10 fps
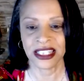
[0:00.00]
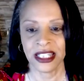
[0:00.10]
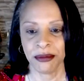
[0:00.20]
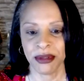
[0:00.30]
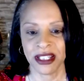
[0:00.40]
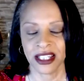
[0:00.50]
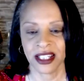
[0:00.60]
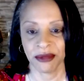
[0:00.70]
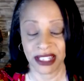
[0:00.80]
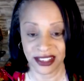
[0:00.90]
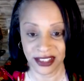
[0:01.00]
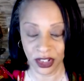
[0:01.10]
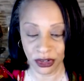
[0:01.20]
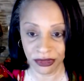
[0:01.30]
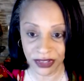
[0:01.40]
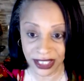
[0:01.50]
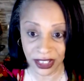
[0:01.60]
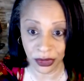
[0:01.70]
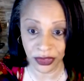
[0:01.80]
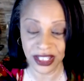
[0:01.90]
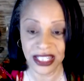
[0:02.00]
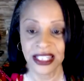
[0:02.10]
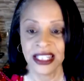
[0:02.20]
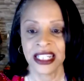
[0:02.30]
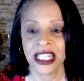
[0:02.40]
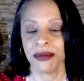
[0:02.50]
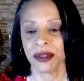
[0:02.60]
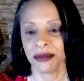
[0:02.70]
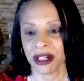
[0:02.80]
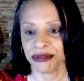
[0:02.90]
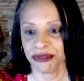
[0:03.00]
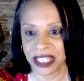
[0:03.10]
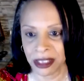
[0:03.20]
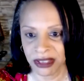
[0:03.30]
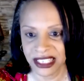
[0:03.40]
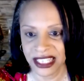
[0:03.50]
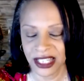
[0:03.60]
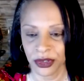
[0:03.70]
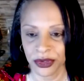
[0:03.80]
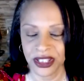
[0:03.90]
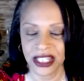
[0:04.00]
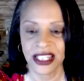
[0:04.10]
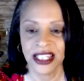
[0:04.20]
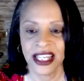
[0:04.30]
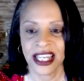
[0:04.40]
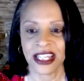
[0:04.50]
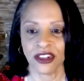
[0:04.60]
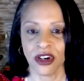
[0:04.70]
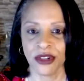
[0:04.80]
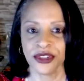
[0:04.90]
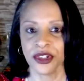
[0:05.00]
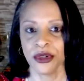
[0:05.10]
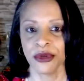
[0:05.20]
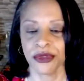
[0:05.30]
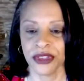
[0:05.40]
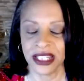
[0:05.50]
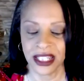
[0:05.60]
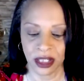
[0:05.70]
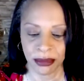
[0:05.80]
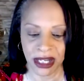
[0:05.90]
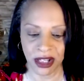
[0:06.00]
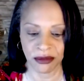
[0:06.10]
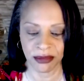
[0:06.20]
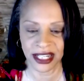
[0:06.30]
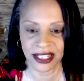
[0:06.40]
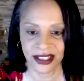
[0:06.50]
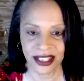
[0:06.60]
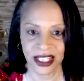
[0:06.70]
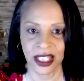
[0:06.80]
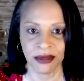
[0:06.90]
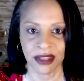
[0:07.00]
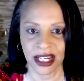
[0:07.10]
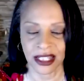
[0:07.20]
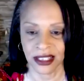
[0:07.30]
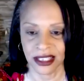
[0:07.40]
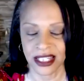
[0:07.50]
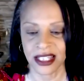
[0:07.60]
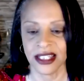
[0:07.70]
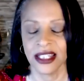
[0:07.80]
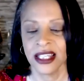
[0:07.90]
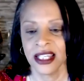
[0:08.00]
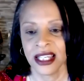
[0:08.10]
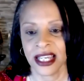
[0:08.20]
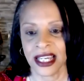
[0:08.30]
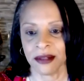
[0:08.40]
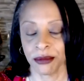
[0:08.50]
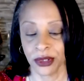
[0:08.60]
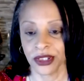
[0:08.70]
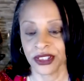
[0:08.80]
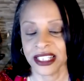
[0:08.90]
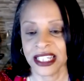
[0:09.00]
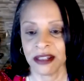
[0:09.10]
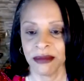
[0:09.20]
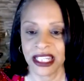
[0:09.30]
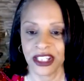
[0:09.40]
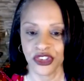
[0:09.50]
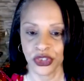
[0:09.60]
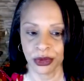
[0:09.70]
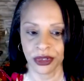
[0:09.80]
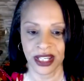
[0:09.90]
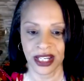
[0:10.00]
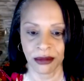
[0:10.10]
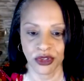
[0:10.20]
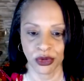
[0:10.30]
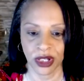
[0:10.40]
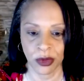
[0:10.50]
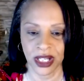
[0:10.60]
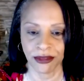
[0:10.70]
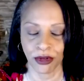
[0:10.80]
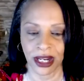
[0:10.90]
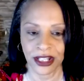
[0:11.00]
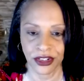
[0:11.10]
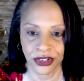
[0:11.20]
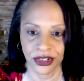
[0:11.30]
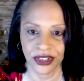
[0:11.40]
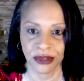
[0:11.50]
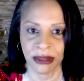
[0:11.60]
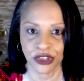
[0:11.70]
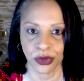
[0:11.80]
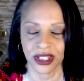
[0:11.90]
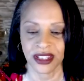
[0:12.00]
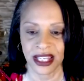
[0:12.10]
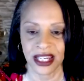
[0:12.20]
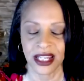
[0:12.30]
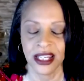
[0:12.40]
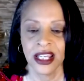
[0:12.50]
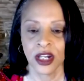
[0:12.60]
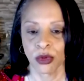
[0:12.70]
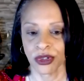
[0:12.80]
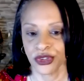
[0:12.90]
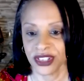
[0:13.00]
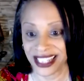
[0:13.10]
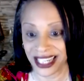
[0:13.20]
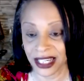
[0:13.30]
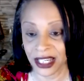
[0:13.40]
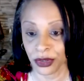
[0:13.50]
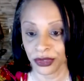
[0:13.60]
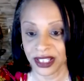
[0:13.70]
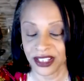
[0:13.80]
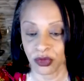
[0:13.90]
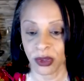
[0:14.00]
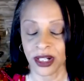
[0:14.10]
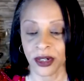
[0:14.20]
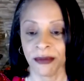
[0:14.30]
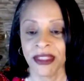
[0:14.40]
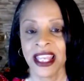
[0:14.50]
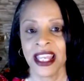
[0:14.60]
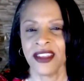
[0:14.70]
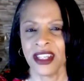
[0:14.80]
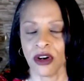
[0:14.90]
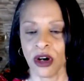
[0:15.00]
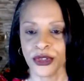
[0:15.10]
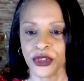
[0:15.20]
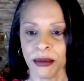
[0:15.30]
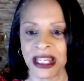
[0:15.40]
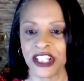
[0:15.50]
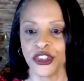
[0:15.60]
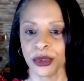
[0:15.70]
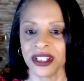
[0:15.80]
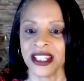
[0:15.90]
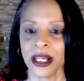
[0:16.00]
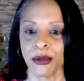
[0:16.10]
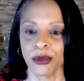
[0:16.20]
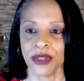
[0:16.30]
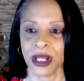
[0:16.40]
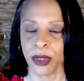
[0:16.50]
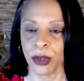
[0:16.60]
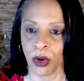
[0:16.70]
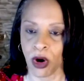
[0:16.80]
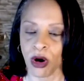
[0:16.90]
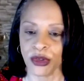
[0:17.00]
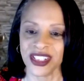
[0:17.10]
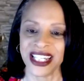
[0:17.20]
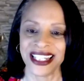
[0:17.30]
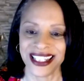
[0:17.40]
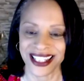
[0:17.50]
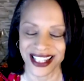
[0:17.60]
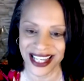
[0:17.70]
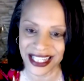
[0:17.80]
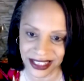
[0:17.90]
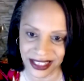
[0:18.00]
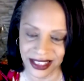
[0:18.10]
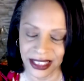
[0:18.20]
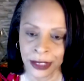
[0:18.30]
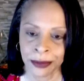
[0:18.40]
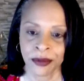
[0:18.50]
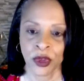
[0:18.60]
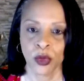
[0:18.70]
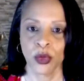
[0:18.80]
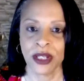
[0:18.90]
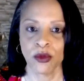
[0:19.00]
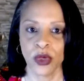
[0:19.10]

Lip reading: keeping myself healthy, keeping my family healthy, and also thinking about my team that I lead at Merck and making sure that I was doing whatever I could to make sure that they were staying healthy as well. And then also making sure that we were all staying connected. When